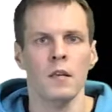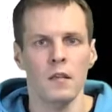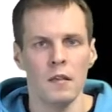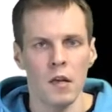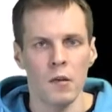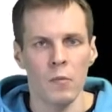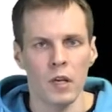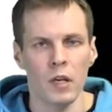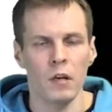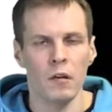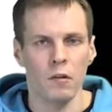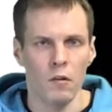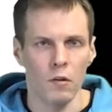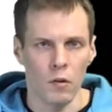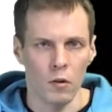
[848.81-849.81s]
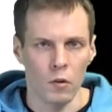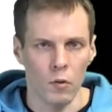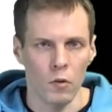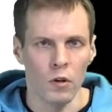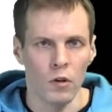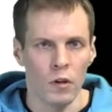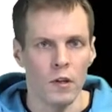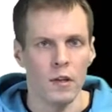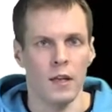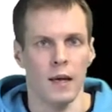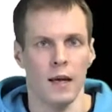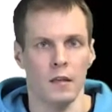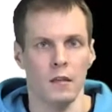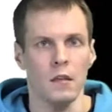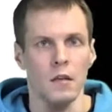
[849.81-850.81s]
then we can conclude
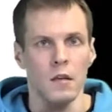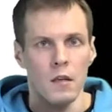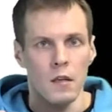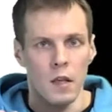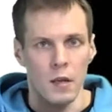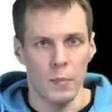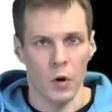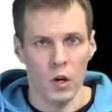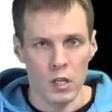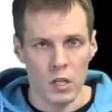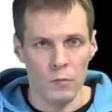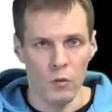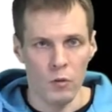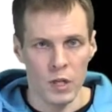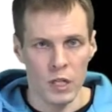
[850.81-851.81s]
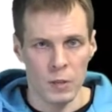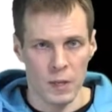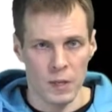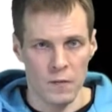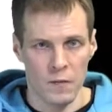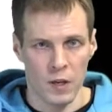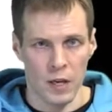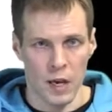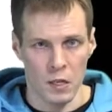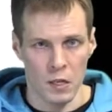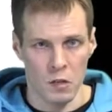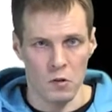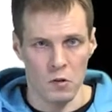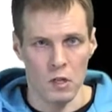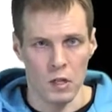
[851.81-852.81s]
that the possible
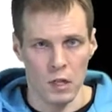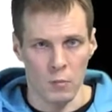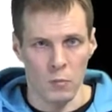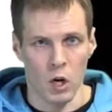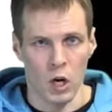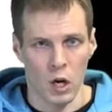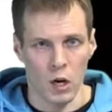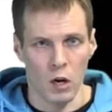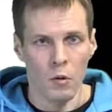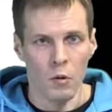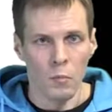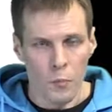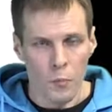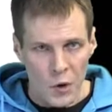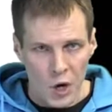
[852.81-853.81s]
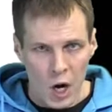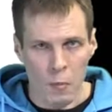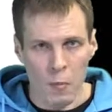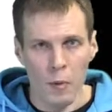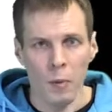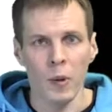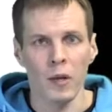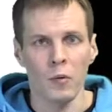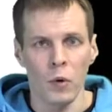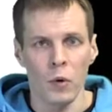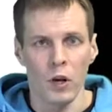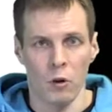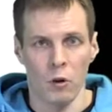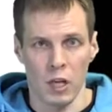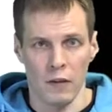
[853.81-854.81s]
misspecifications in the model probably
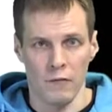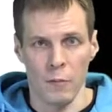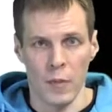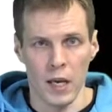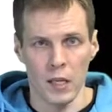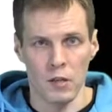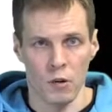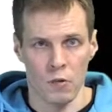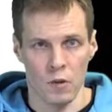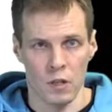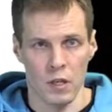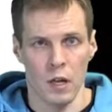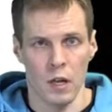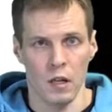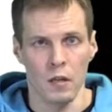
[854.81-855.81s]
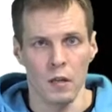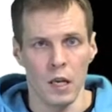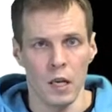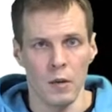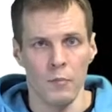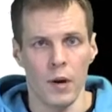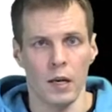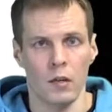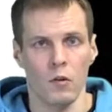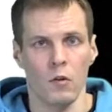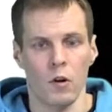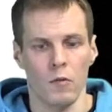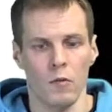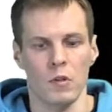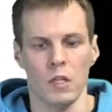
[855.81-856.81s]
will not have a major result impact
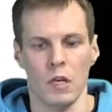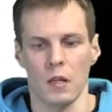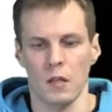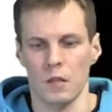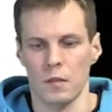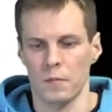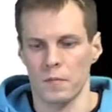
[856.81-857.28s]
on our results.